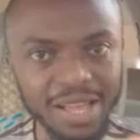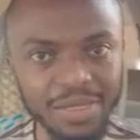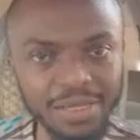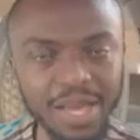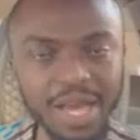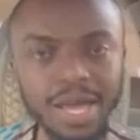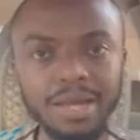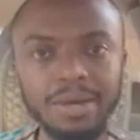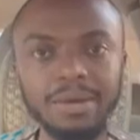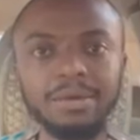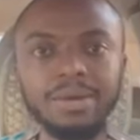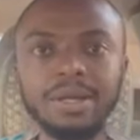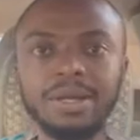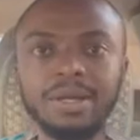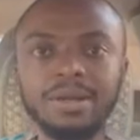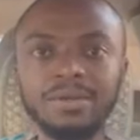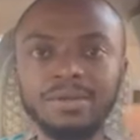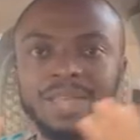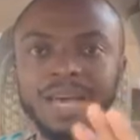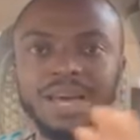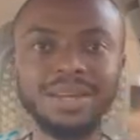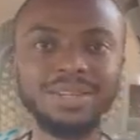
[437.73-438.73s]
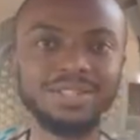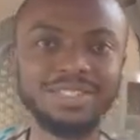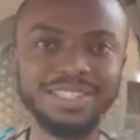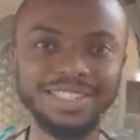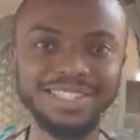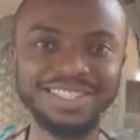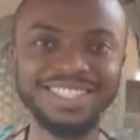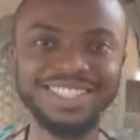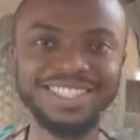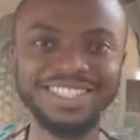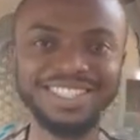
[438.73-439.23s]
then that is
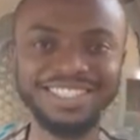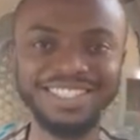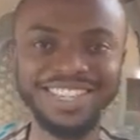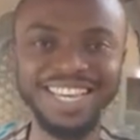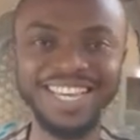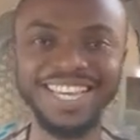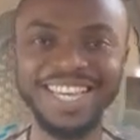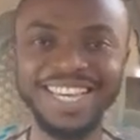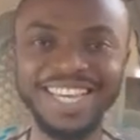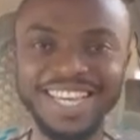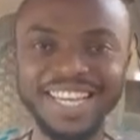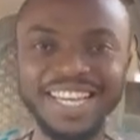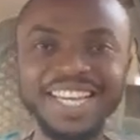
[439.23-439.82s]
it. Okay.